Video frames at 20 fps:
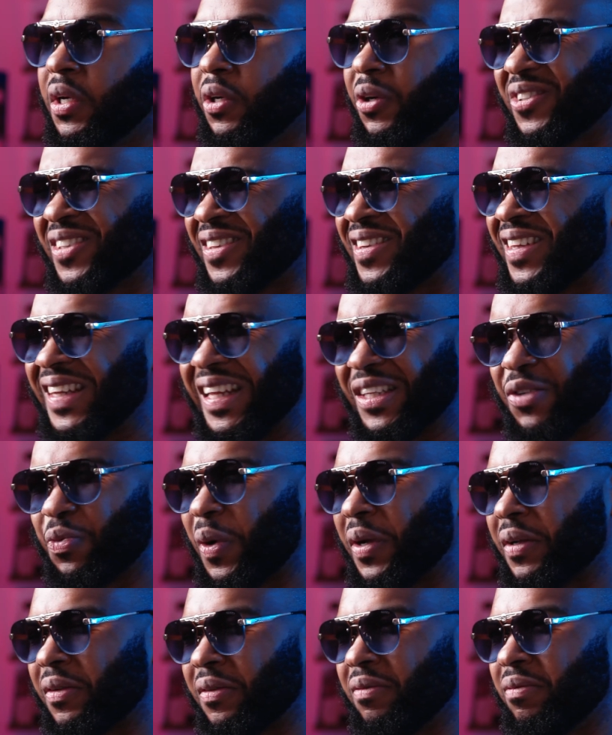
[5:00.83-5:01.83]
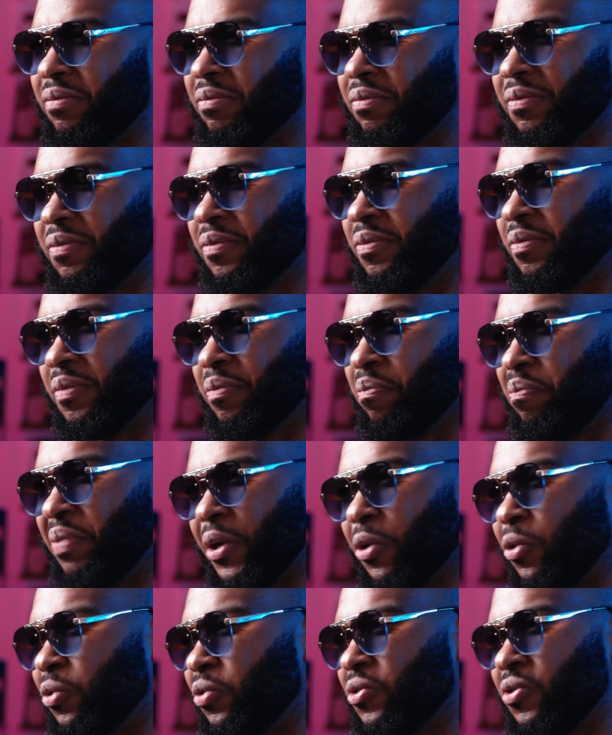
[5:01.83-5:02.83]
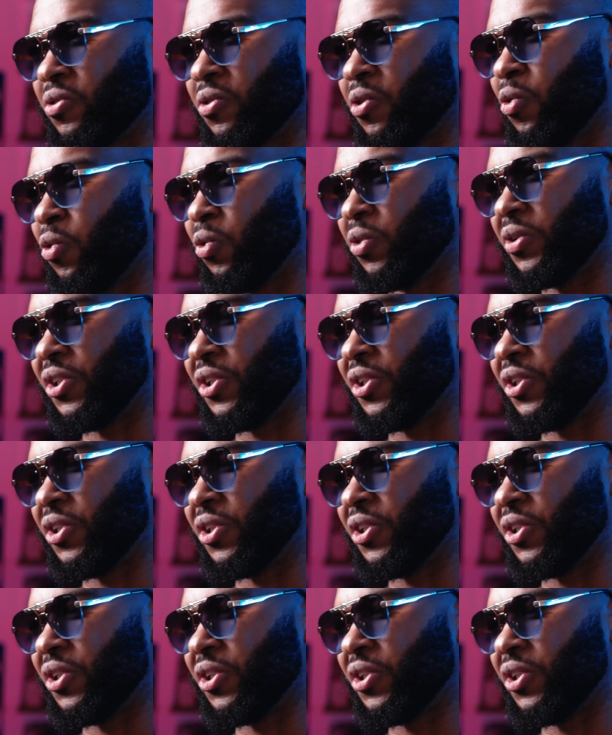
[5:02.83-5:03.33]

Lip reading: Because I think that's what builds or